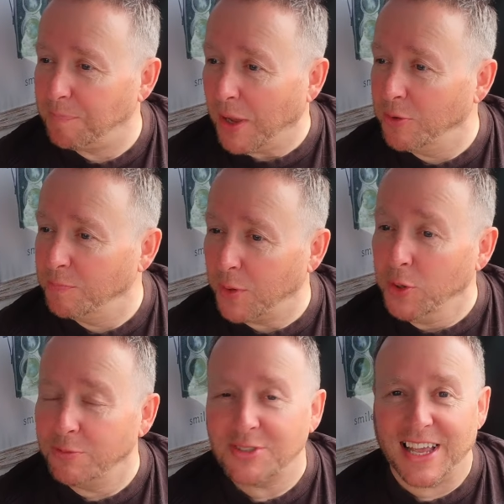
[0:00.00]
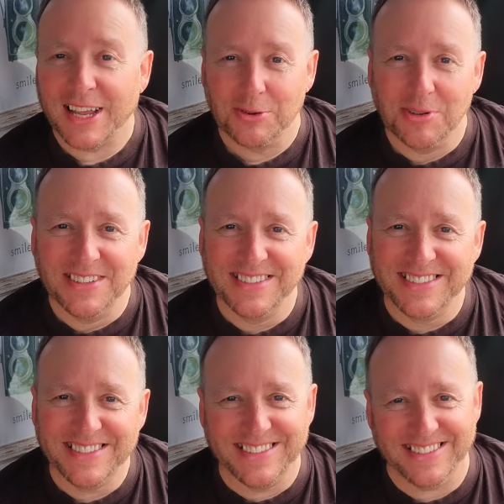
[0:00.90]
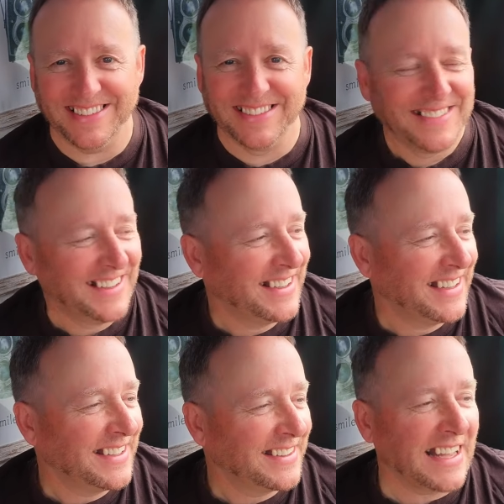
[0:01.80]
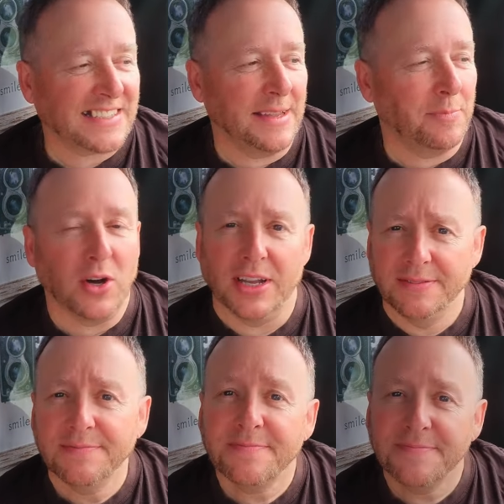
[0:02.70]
boot sale. That's it, bye.